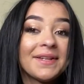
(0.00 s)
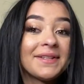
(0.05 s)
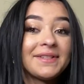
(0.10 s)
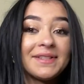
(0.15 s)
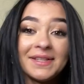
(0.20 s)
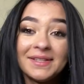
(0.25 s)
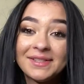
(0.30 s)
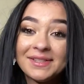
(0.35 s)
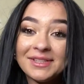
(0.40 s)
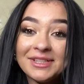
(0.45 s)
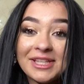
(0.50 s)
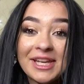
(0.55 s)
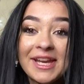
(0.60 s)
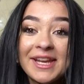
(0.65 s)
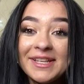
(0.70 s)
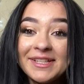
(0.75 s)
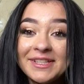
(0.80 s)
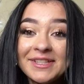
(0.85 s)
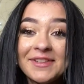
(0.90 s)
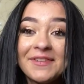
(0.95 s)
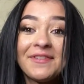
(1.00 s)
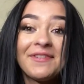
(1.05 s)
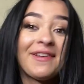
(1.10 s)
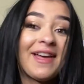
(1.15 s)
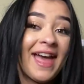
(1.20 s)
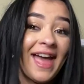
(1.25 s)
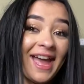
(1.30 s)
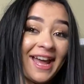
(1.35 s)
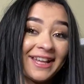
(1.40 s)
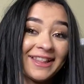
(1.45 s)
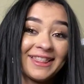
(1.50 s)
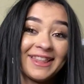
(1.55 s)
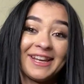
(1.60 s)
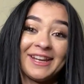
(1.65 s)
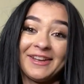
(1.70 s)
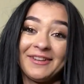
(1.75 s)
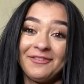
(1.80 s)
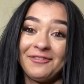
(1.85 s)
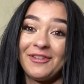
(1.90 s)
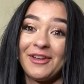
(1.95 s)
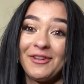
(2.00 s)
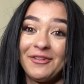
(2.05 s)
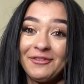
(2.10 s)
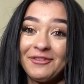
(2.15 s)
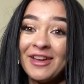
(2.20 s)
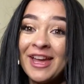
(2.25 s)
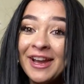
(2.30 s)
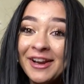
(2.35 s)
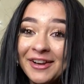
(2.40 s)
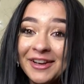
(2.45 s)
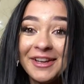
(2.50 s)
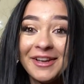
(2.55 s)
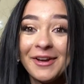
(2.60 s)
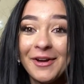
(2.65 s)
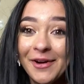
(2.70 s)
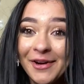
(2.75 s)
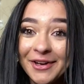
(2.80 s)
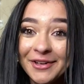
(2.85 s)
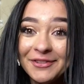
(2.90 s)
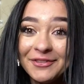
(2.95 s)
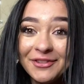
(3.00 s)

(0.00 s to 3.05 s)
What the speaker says: Doesn't change the fact that I felt very hard